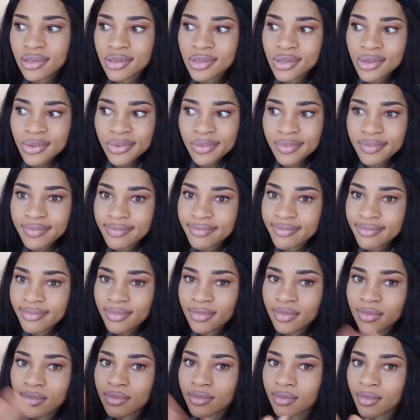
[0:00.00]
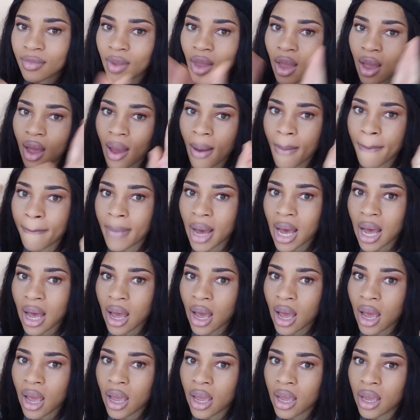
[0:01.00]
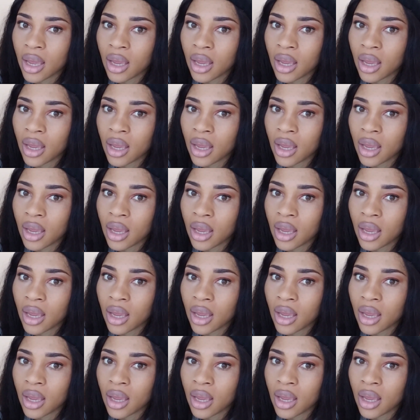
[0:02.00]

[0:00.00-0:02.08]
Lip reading: So bye.